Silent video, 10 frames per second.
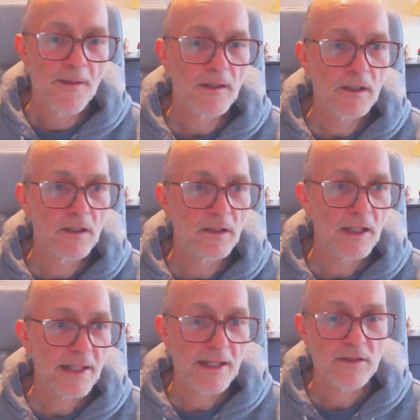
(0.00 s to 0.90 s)

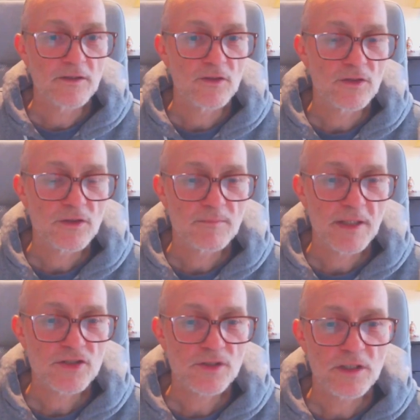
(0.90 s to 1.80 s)
Again, make
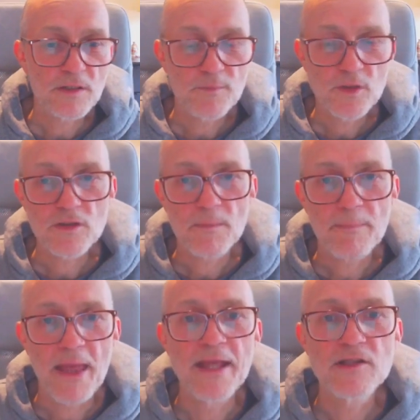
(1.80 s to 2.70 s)
sure you put your
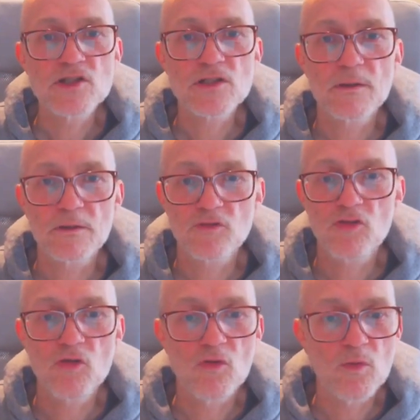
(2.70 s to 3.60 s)
page
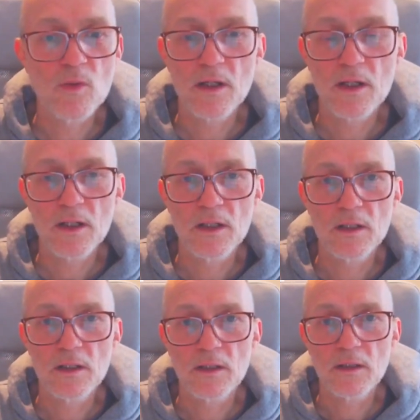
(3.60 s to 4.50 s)
to
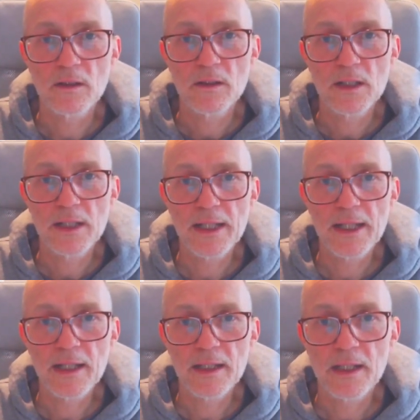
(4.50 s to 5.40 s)

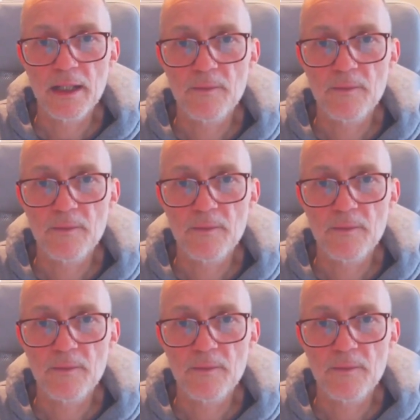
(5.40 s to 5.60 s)
a